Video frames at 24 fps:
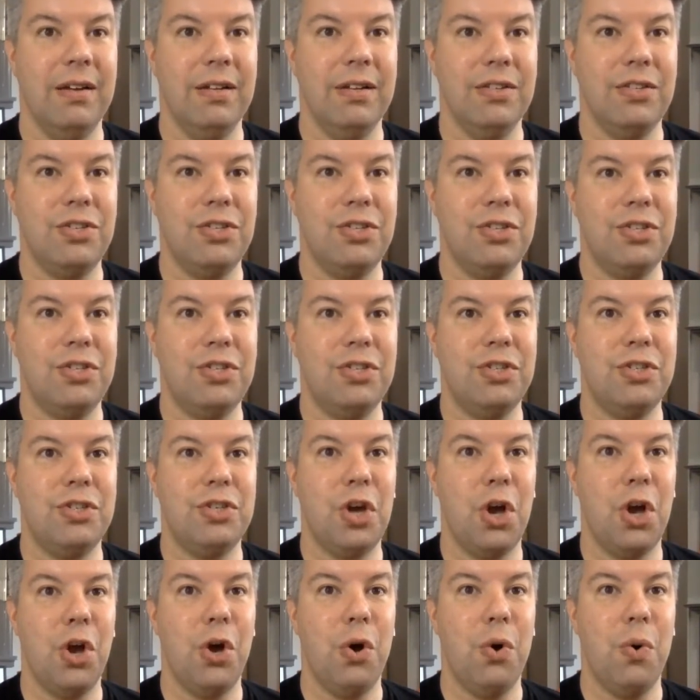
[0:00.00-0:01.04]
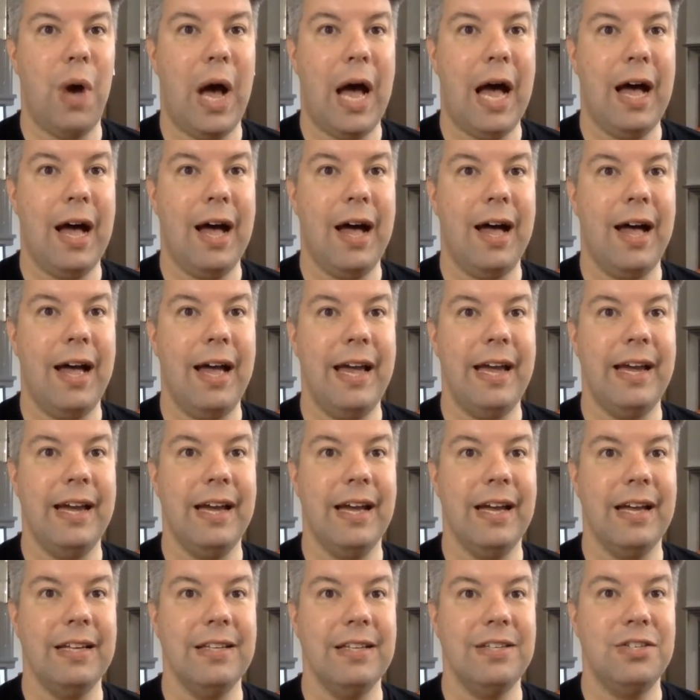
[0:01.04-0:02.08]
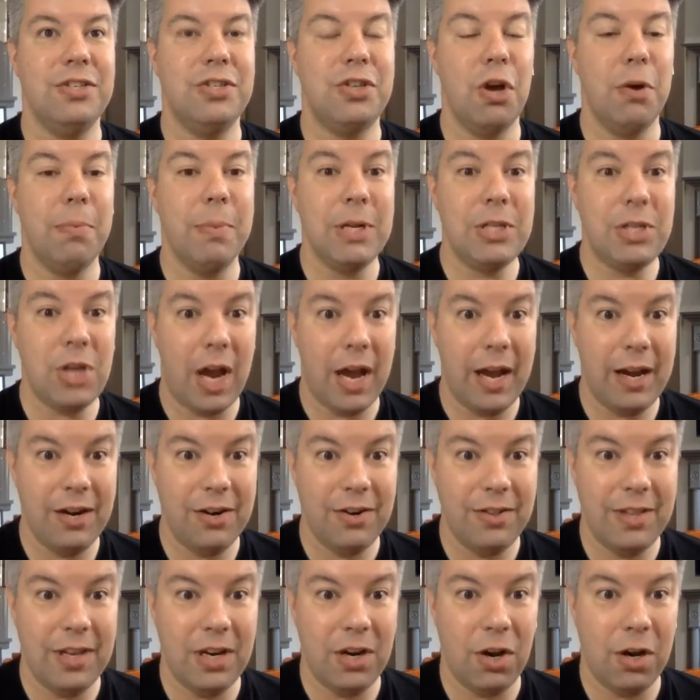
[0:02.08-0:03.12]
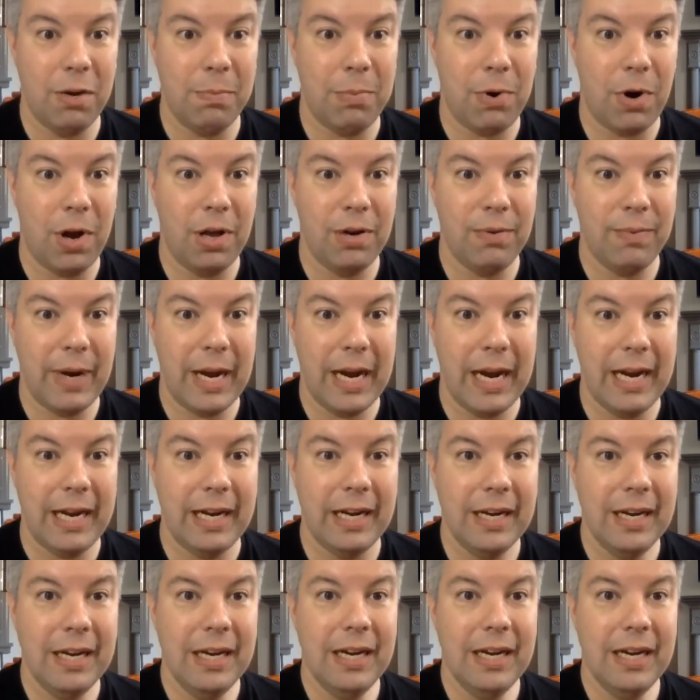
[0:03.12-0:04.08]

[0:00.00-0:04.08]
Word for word: so high, so much higher than on Broadway.